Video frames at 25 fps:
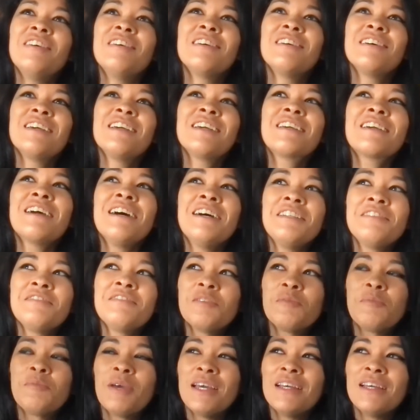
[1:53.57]
it kind
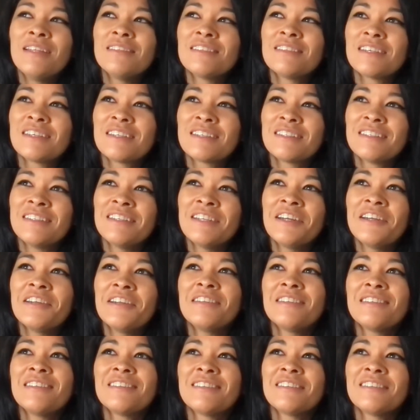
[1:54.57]
of depends. Like,
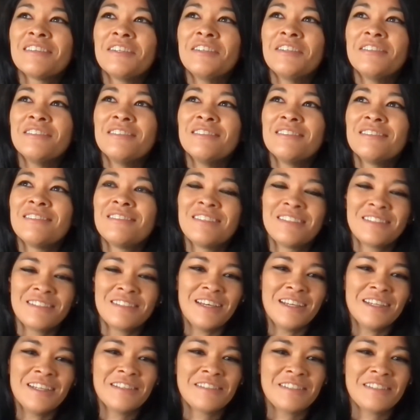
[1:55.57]
the whole
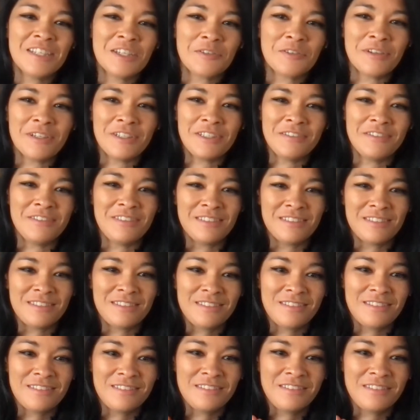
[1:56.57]
designer thing where you
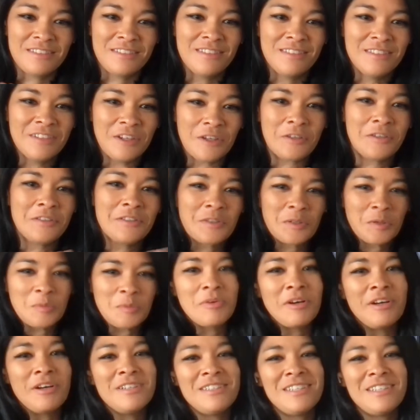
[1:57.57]
just lock onto a
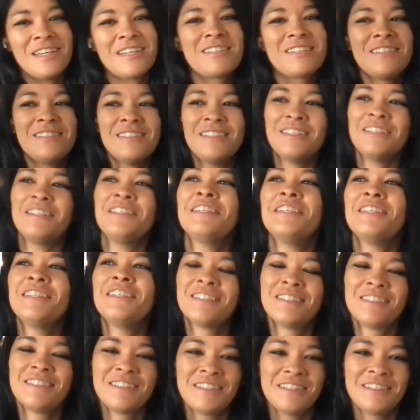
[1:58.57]
project and
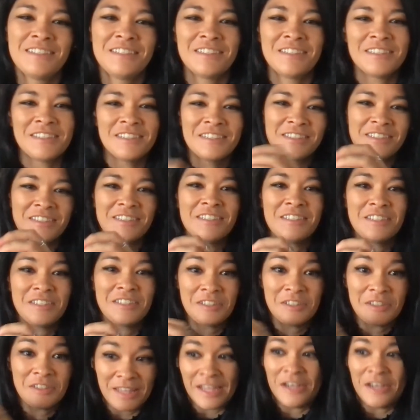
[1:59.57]

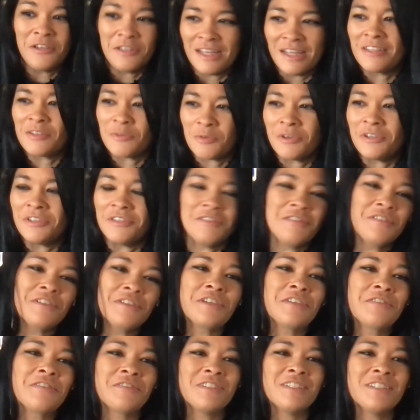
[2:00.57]
then that's what you
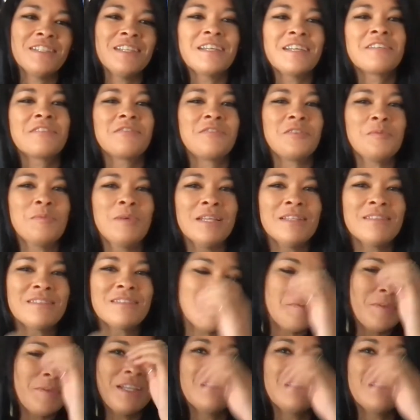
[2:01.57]
do for the next few months. I mean, I